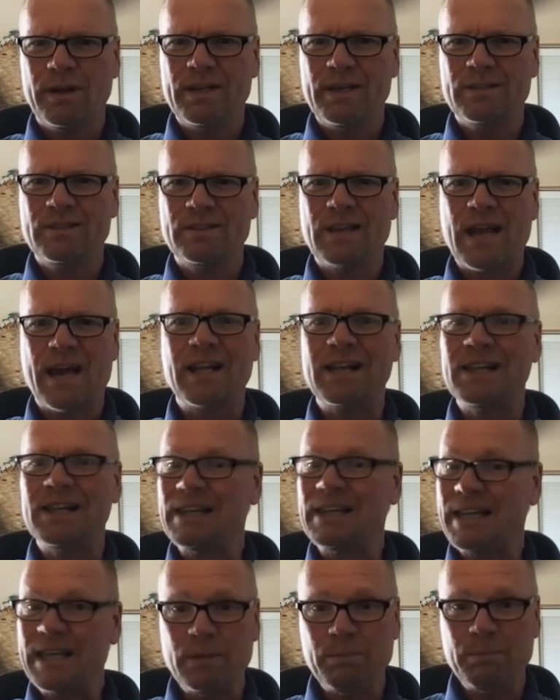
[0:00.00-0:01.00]
It's not a
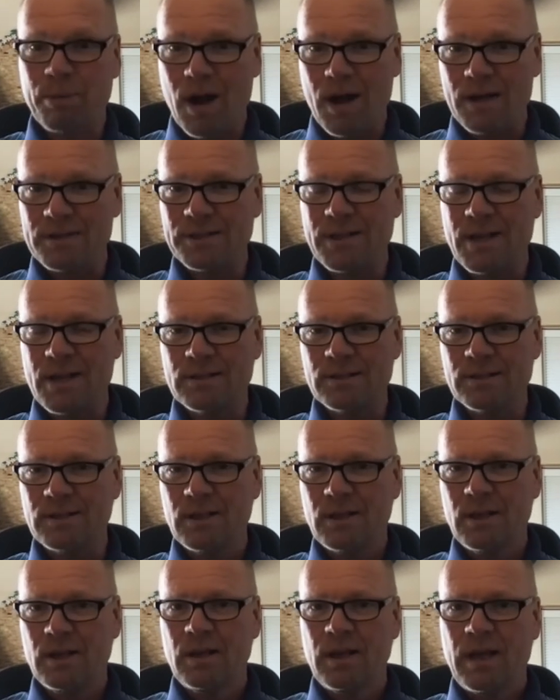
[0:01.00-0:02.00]
lean process
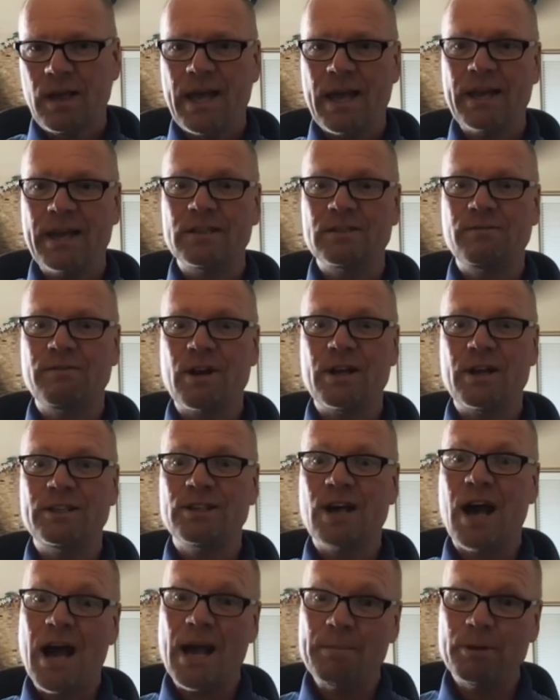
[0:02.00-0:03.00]
and it's very
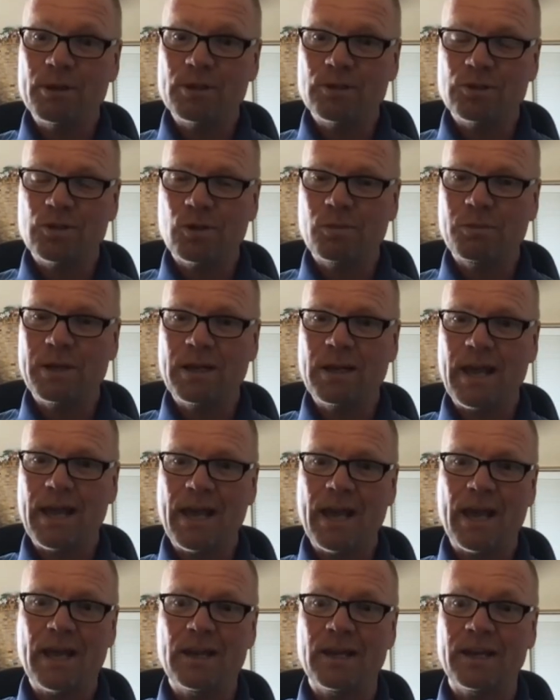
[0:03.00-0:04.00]
time consuming.
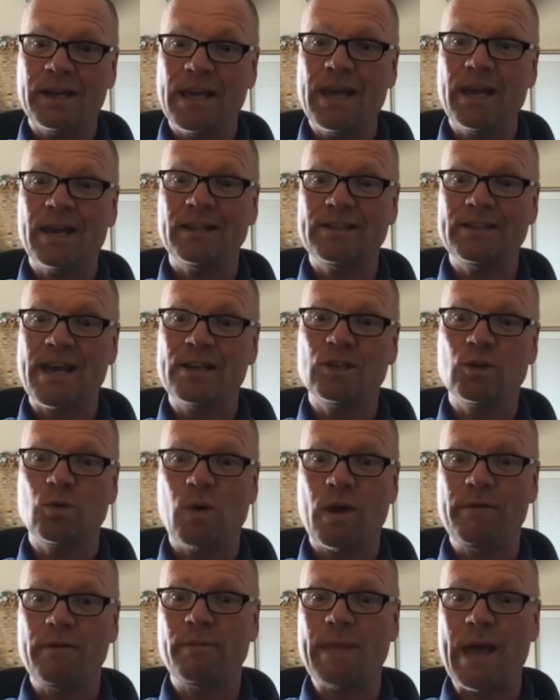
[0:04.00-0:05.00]
And again, it takes
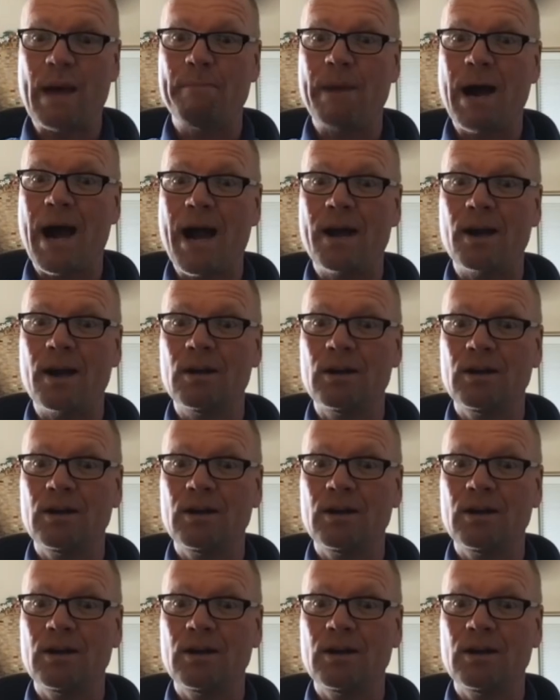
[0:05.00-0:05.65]
away from that buyer.